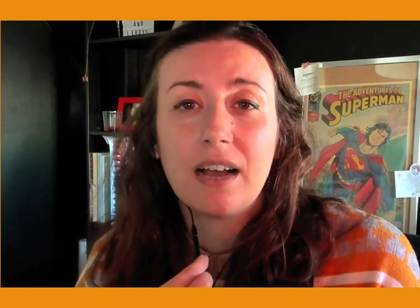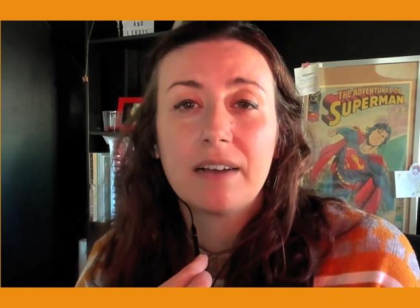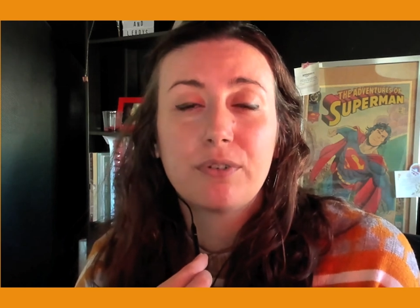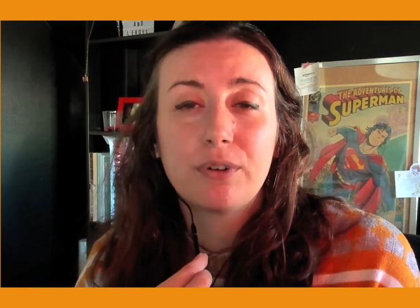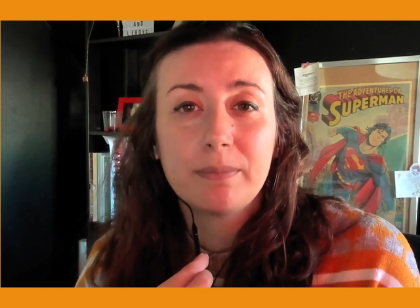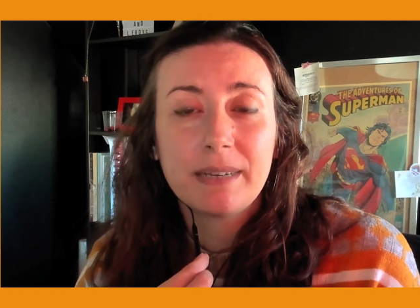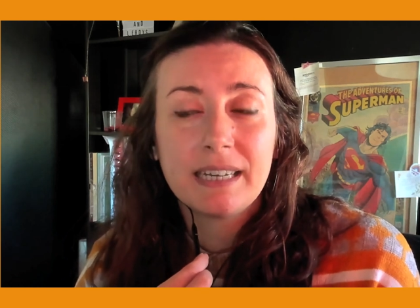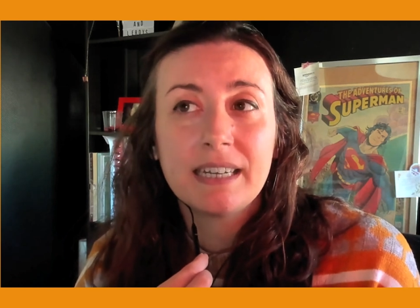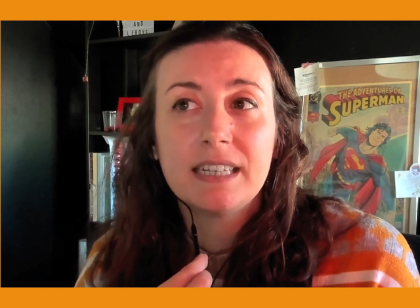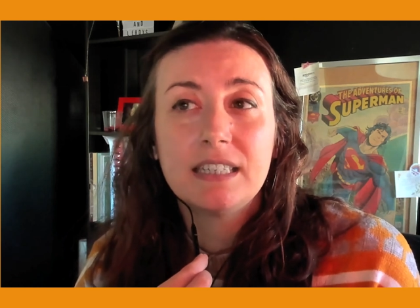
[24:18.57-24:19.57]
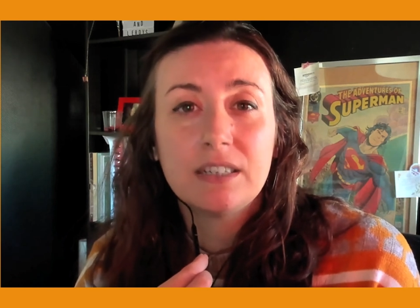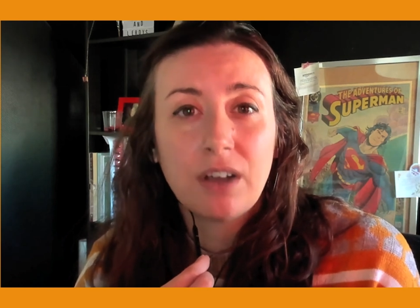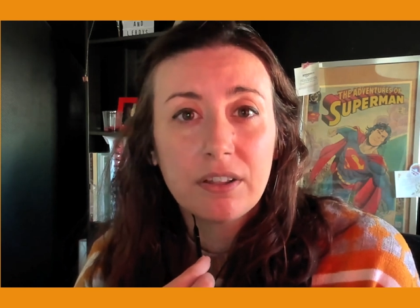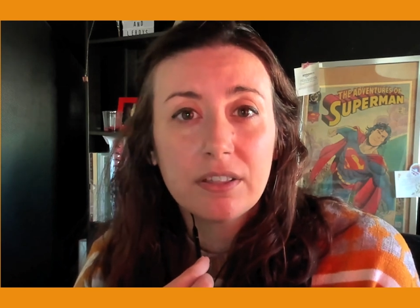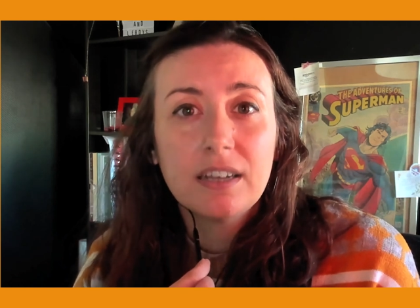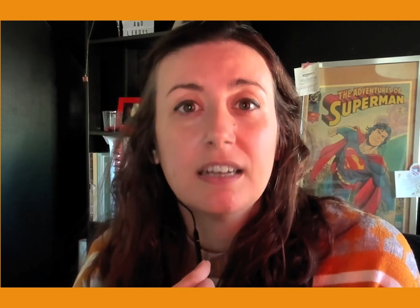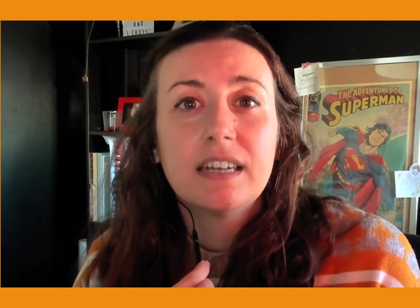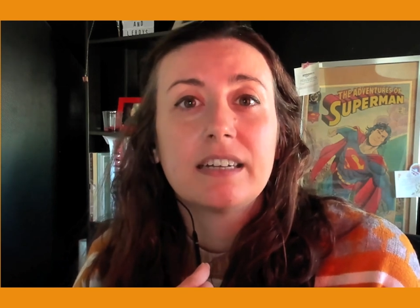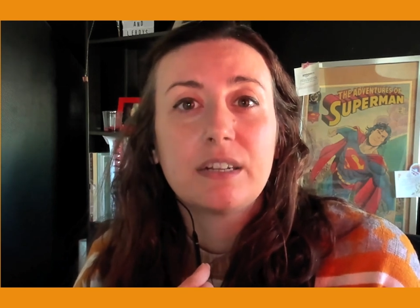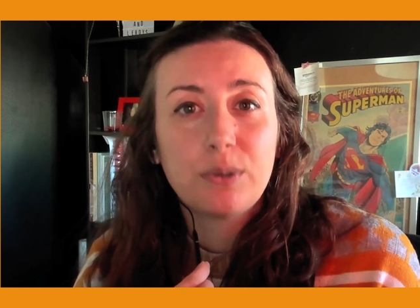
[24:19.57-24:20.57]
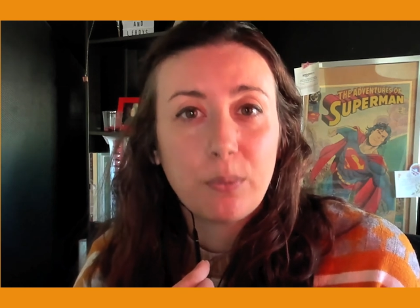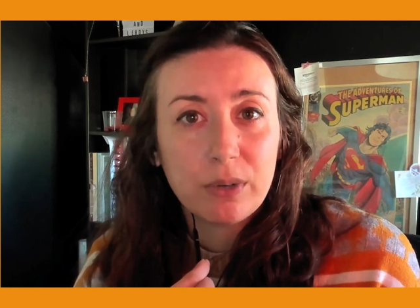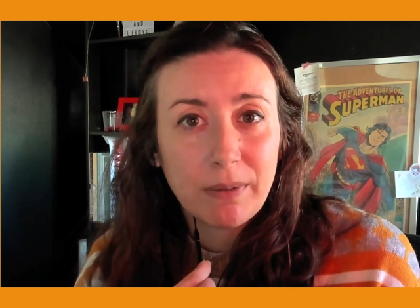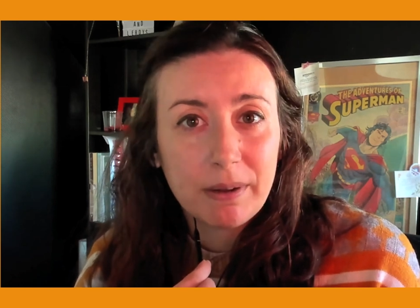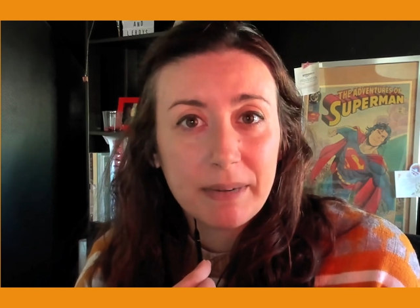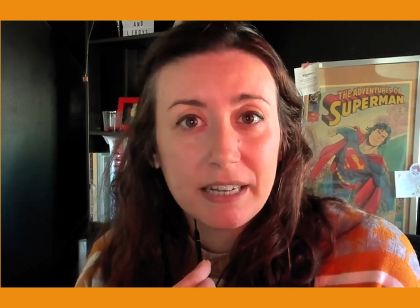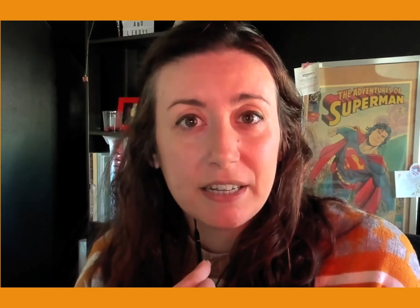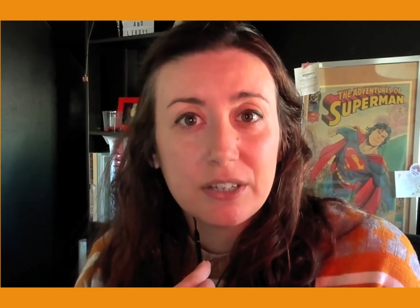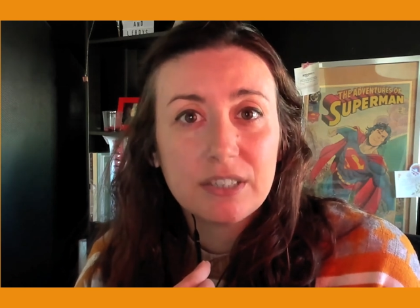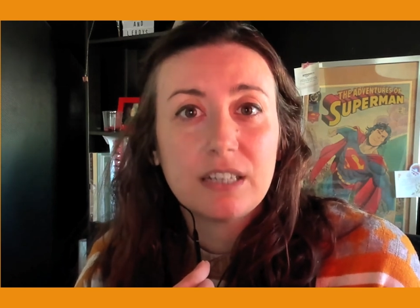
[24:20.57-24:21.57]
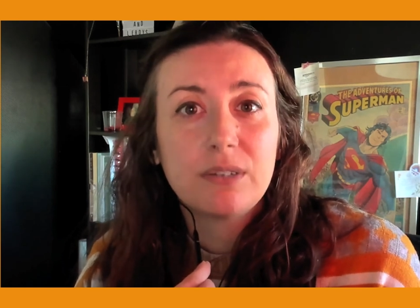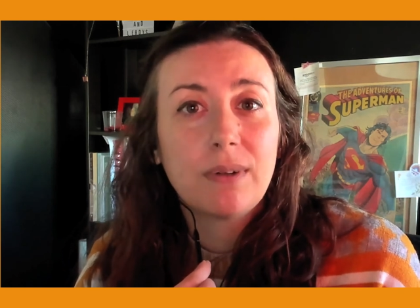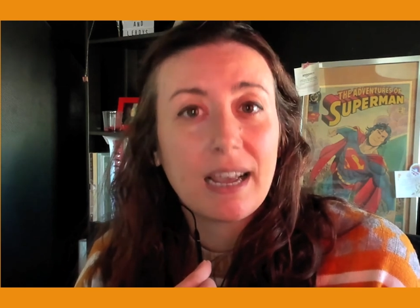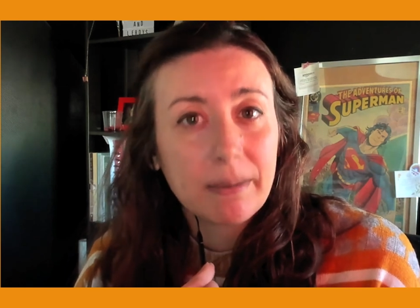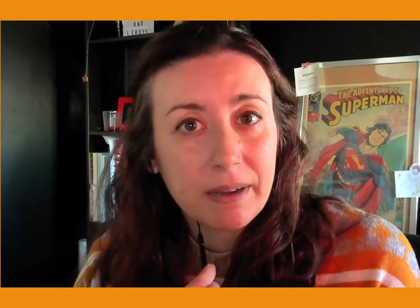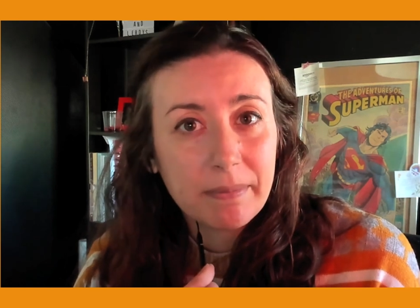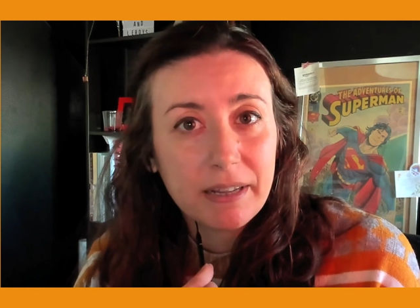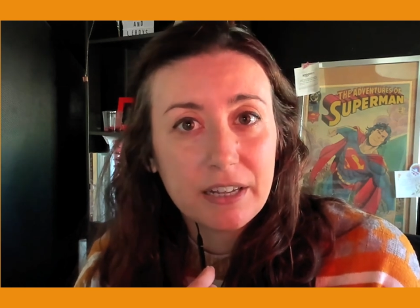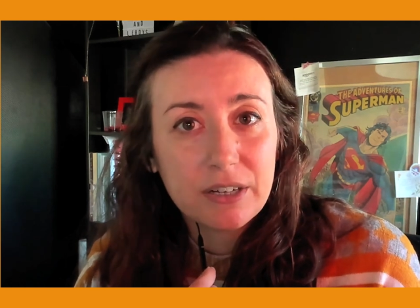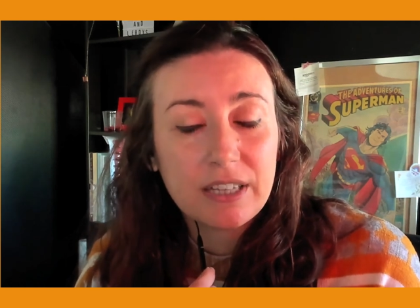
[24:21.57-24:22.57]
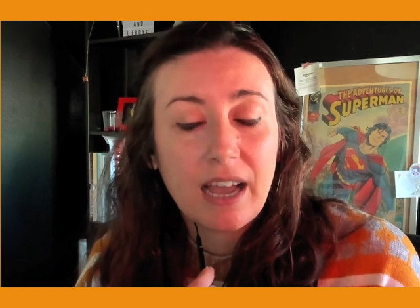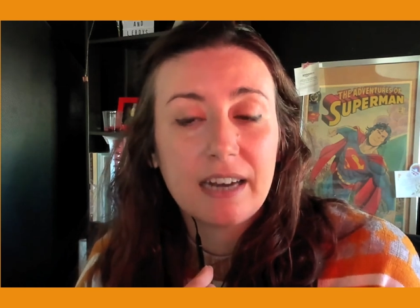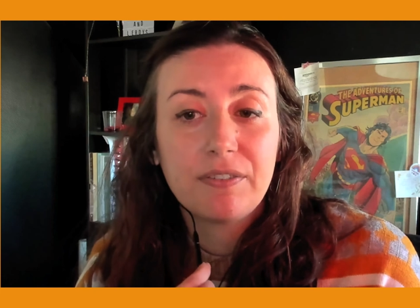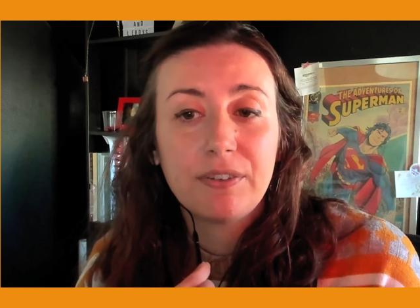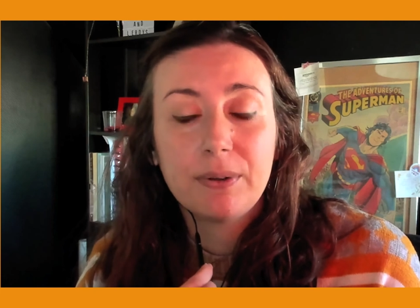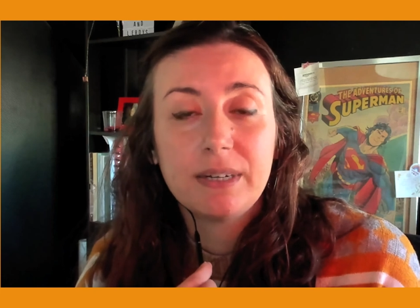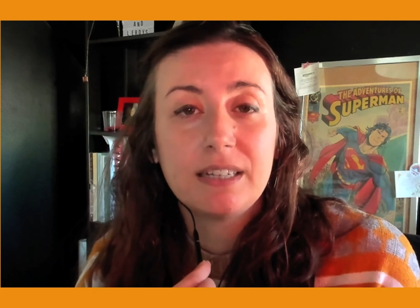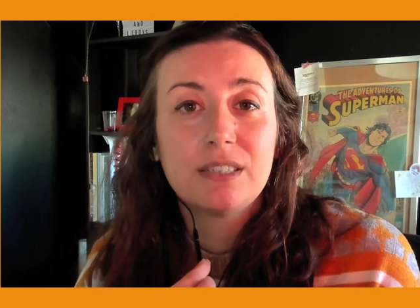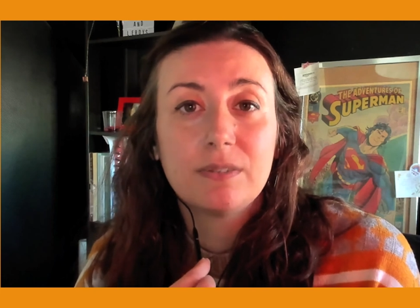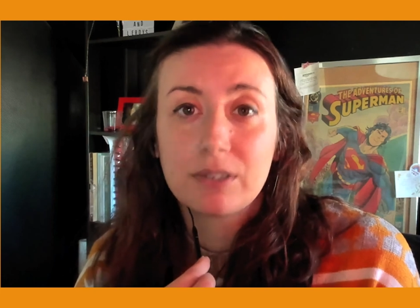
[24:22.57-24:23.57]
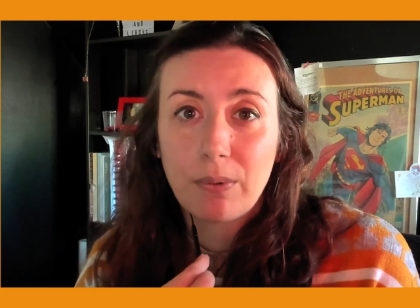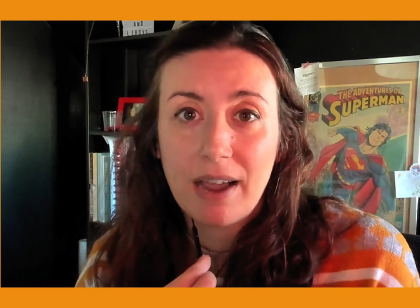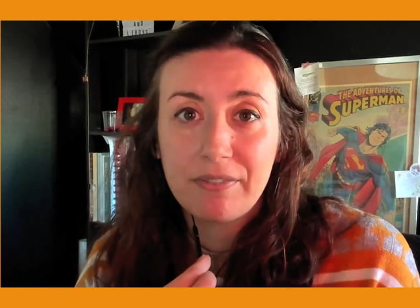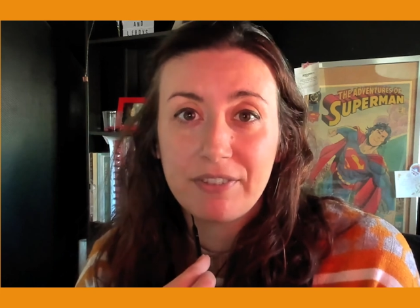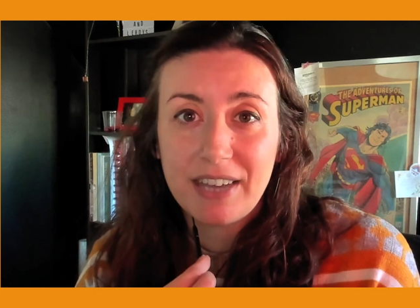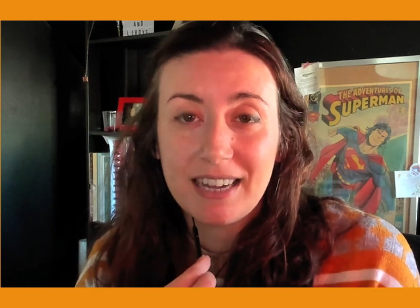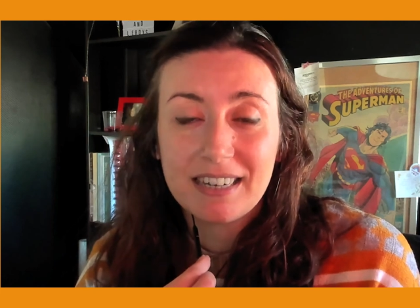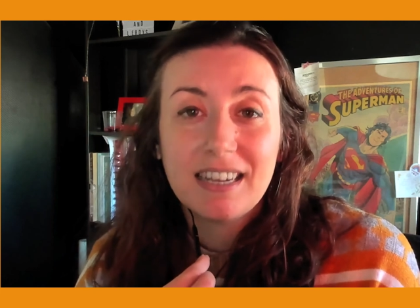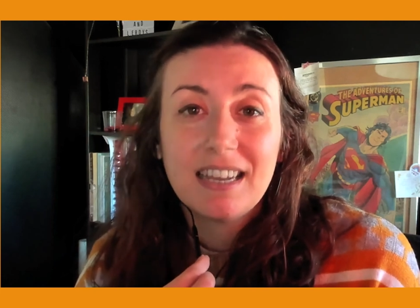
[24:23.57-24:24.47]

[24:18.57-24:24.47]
For me, it's enough that you watch my videos, that you like my videos. And if you didn't subscribe yet,